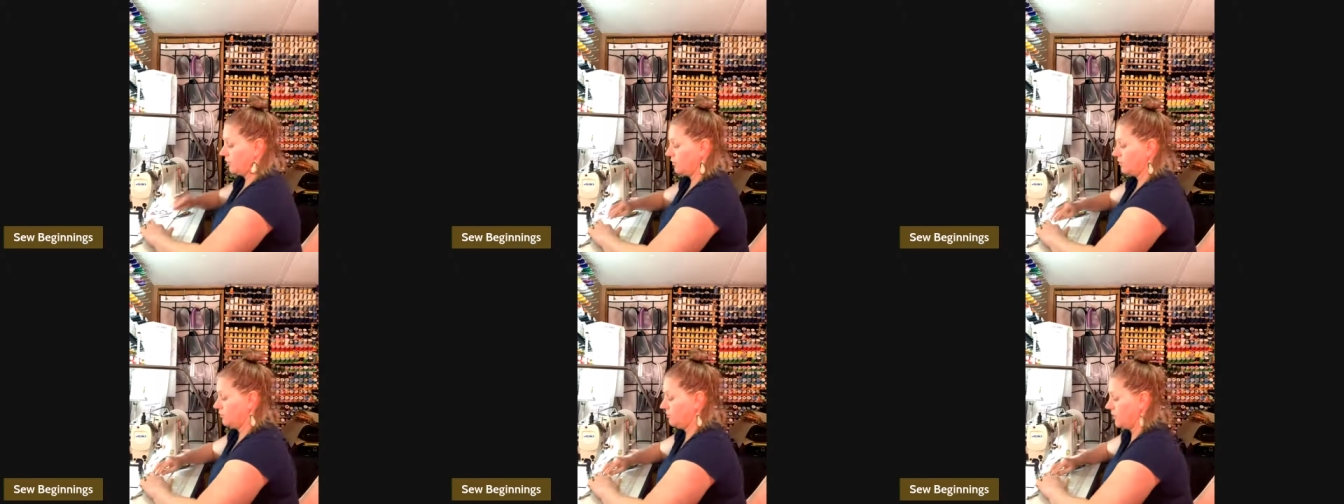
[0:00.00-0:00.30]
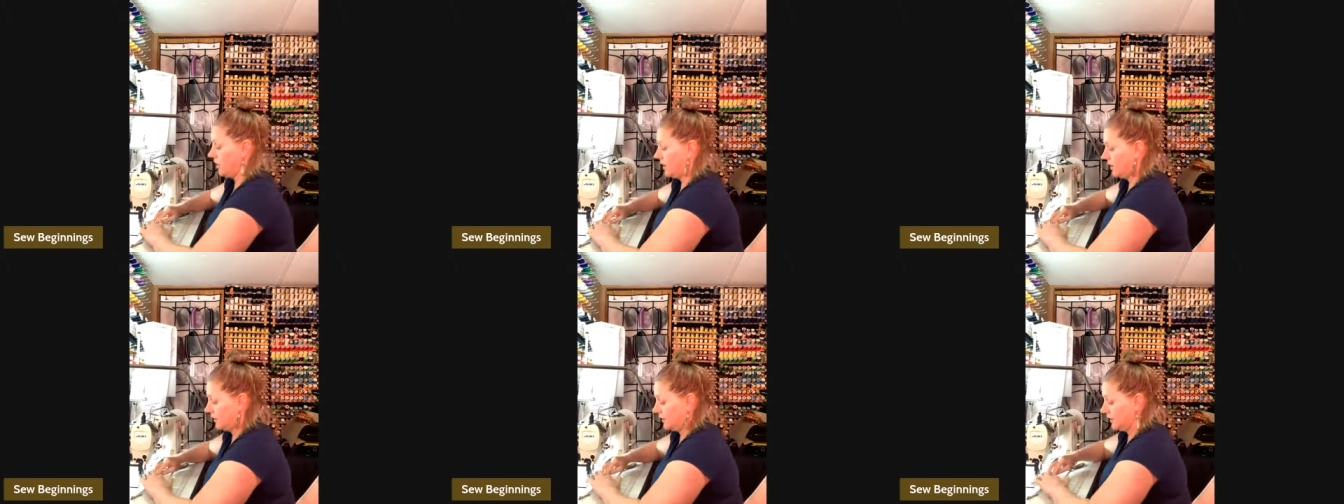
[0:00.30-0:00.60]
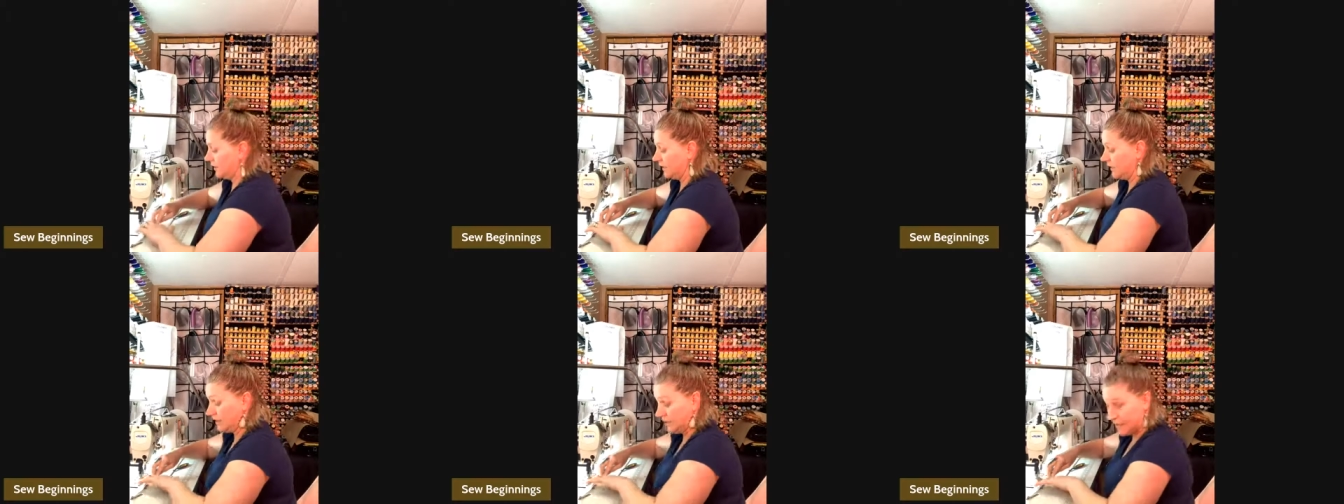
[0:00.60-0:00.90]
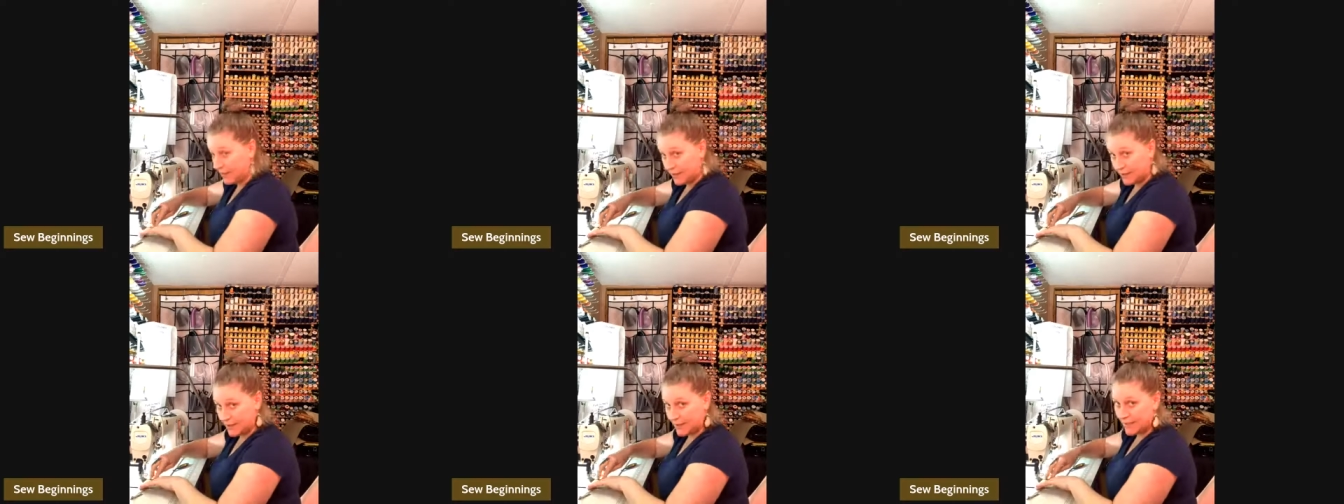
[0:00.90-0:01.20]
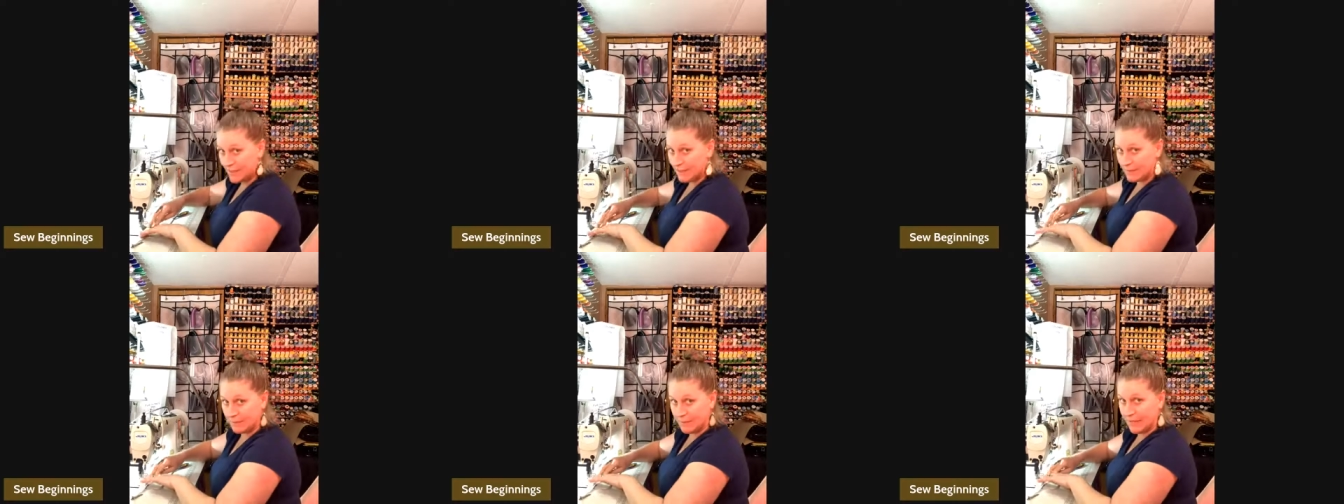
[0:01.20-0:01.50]
know who Ella is,
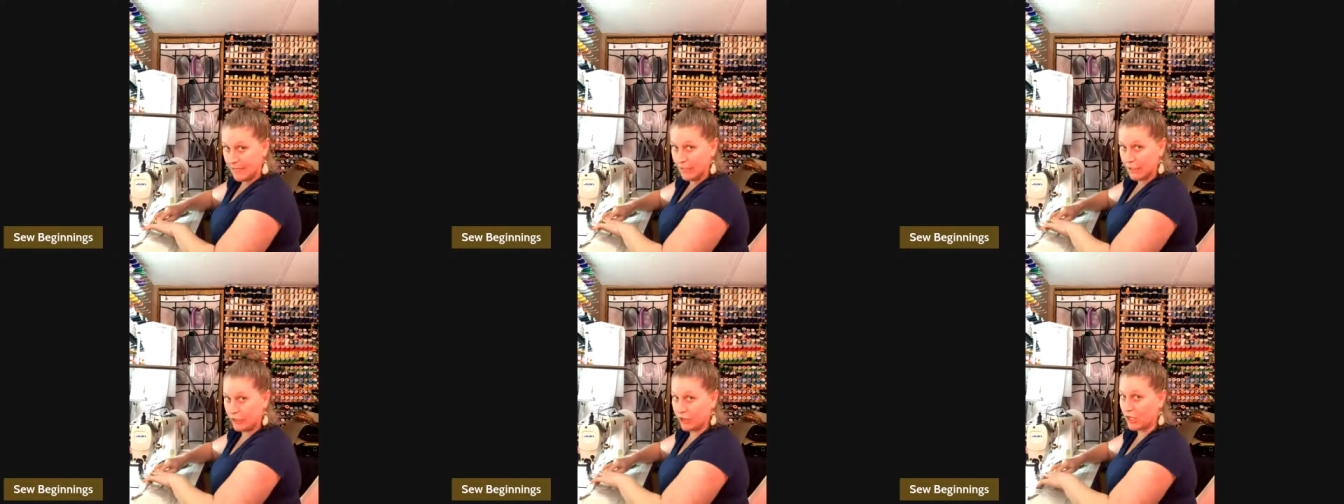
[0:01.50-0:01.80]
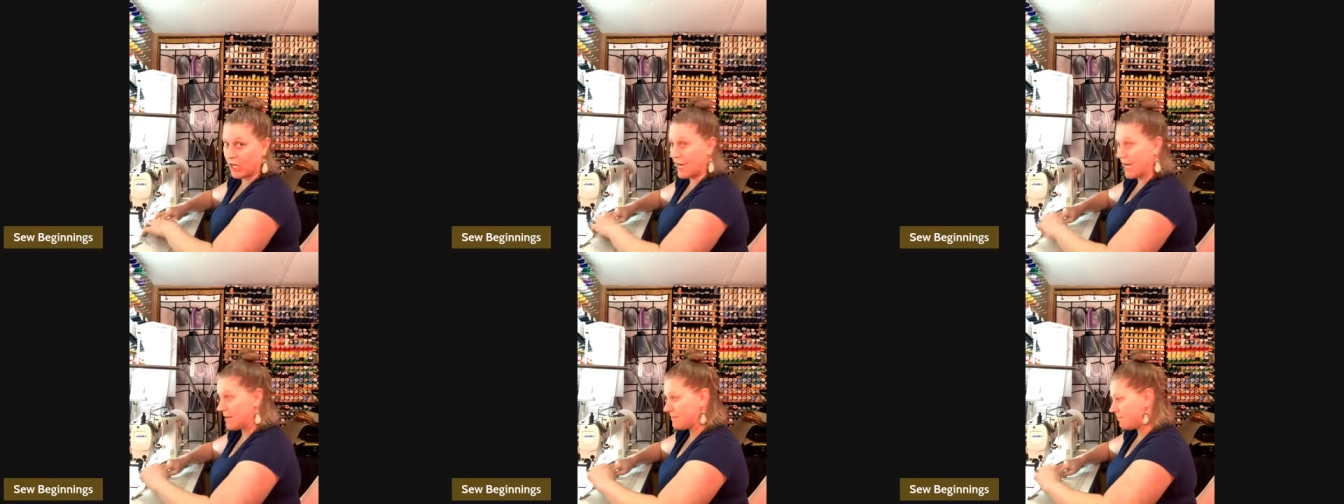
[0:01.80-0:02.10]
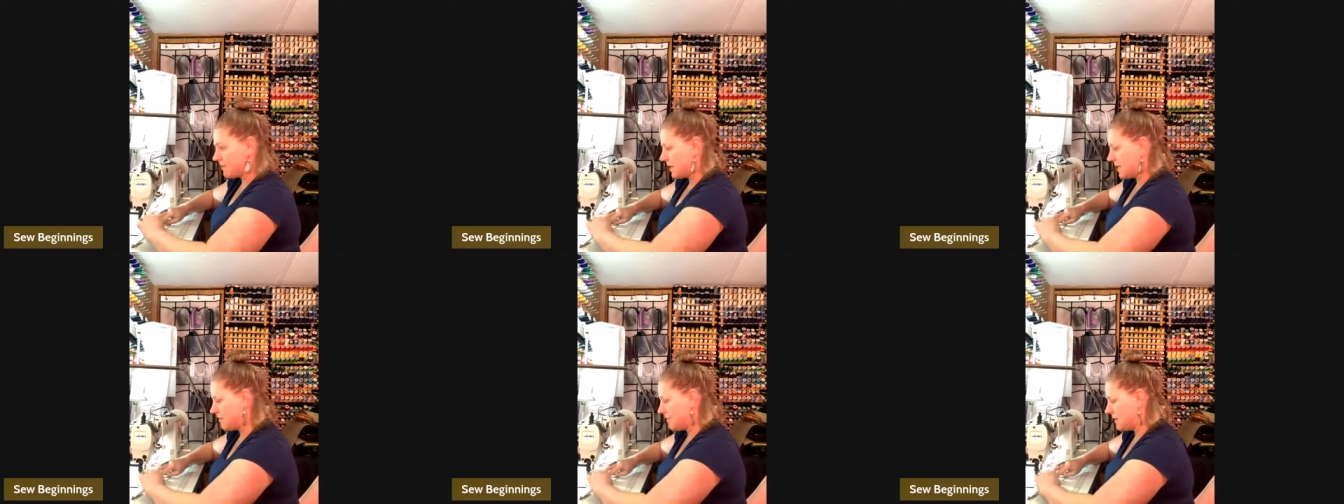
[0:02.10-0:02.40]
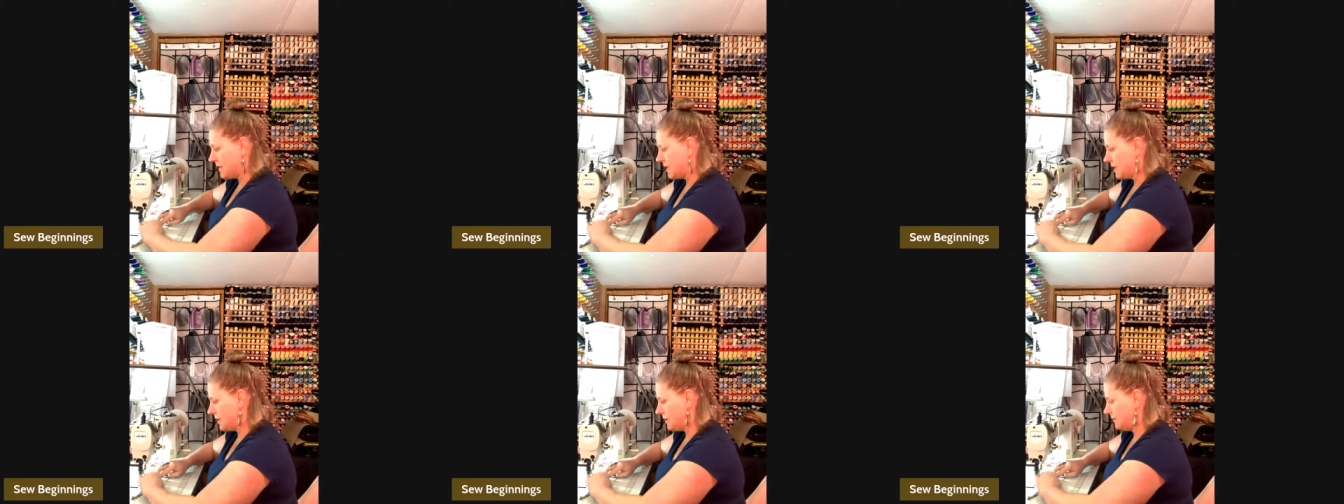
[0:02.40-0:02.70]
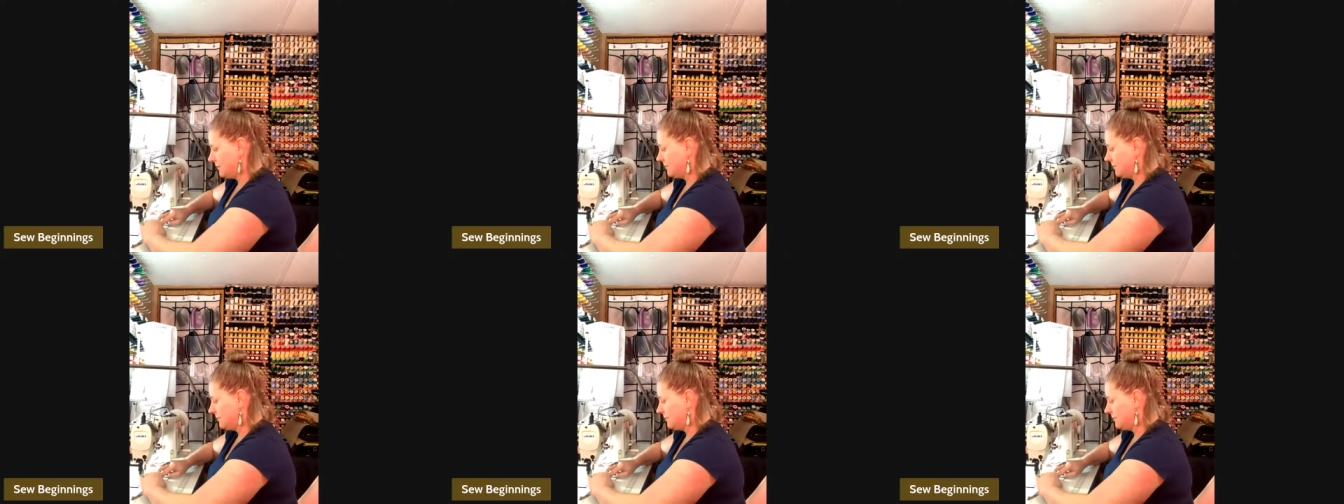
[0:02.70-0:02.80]
that's my little grandbaby.